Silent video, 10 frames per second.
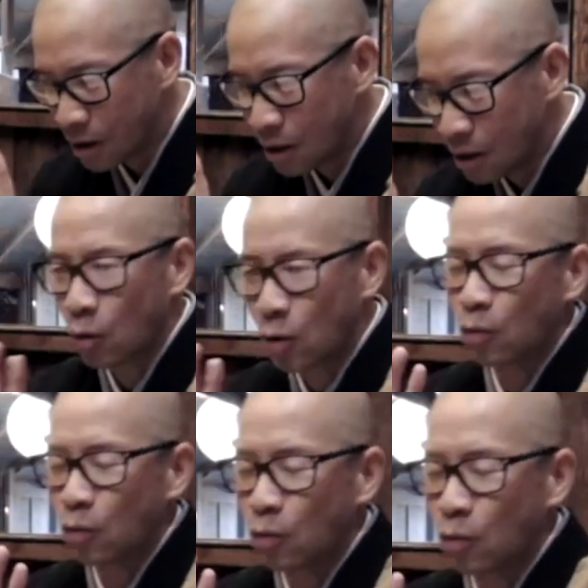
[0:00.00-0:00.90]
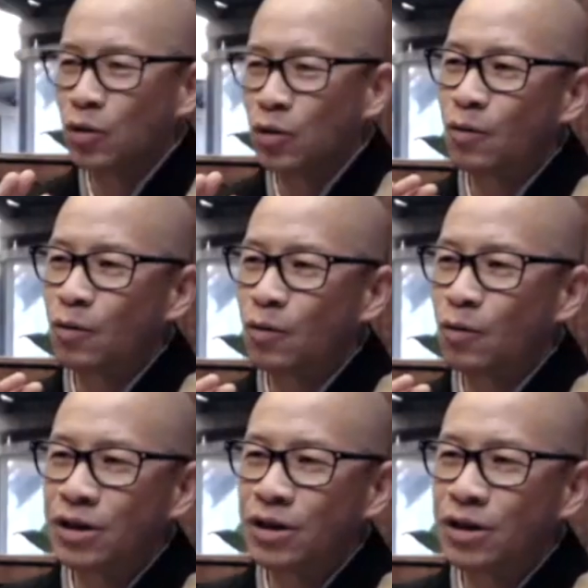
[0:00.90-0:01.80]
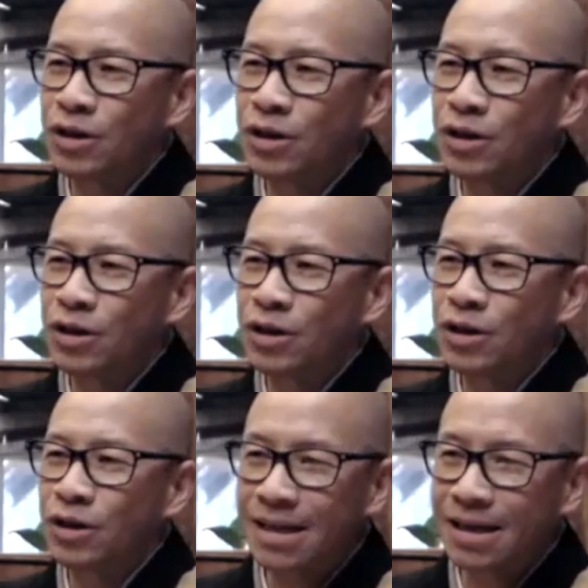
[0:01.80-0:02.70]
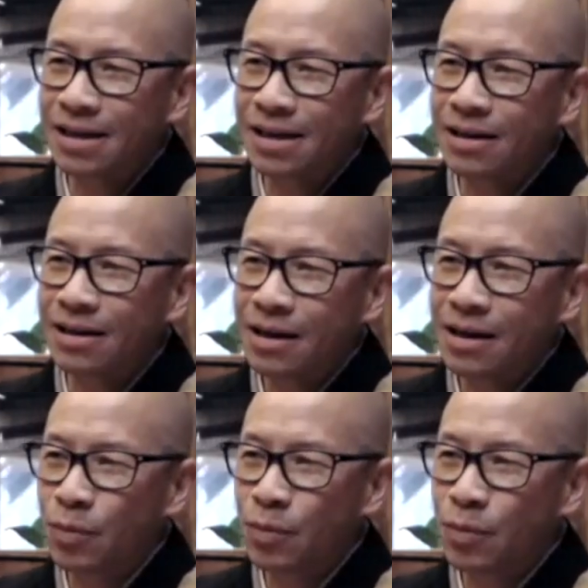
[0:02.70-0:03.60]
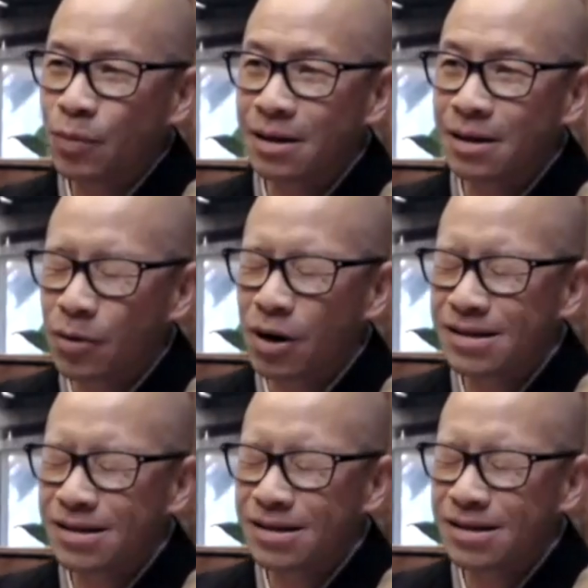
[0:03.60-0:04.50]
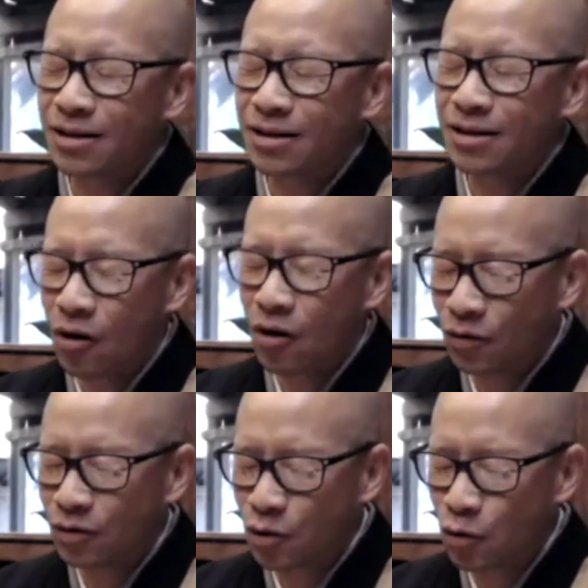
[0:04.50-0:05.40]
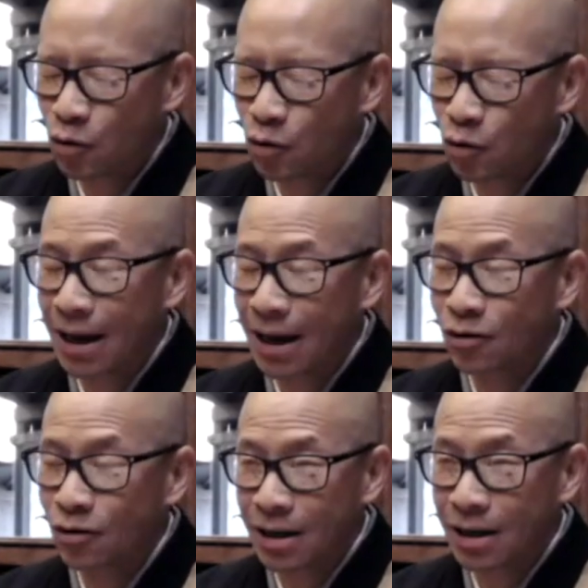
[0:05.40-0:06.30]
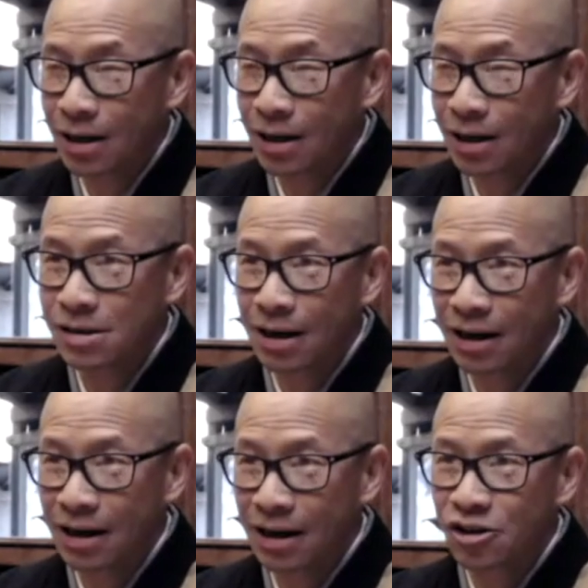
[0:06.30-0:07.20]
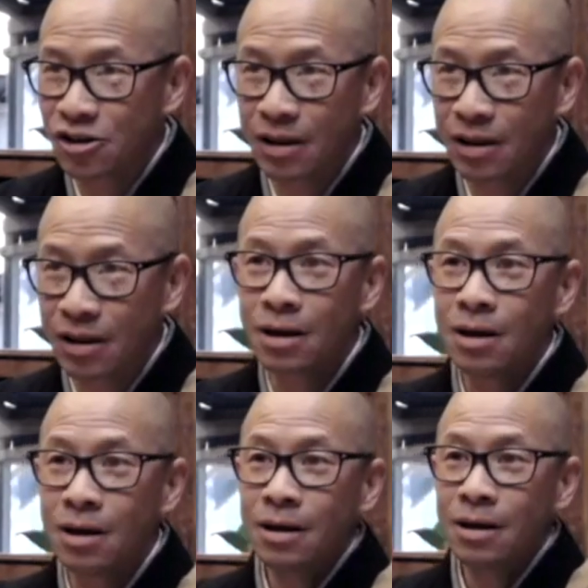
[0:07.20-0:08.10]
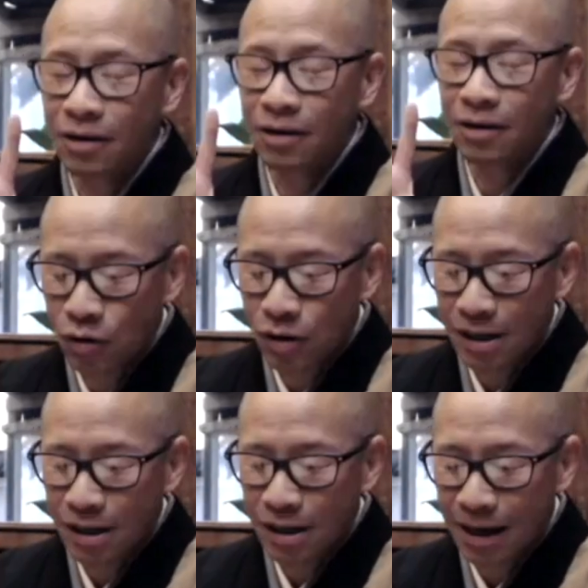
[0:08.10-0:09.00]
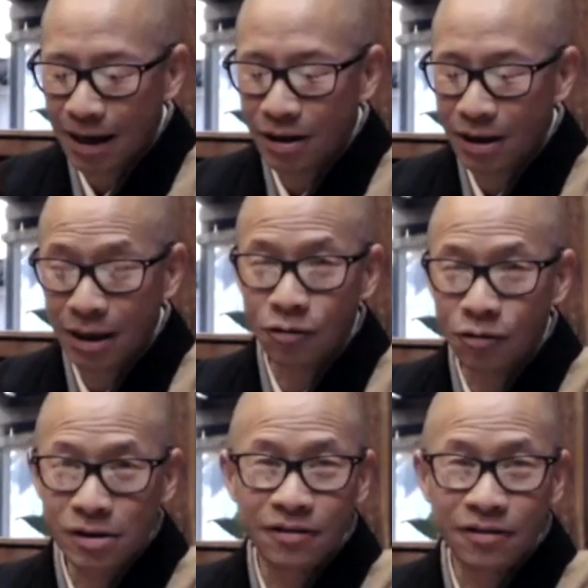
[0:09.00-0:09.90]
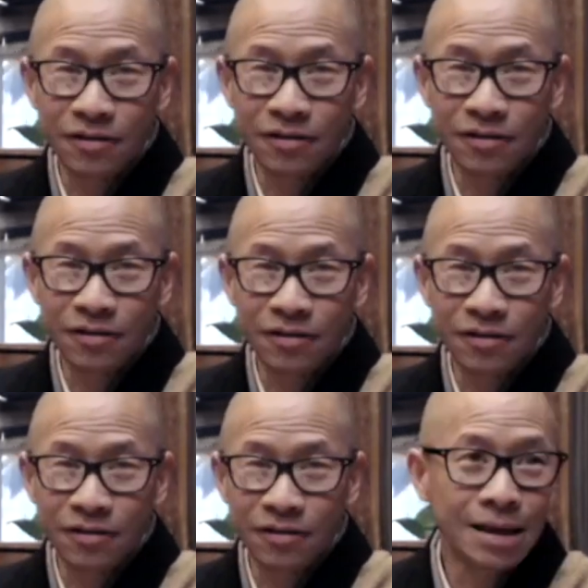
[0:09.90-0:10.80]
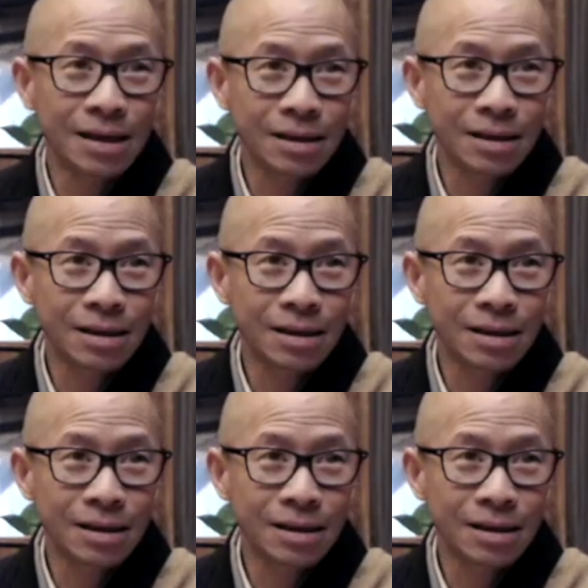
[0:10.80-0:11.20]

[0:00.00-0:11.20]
we're digesting and processing our own greed, anger, and ignorance, and actually the greed, anger, and ignorance of humanity.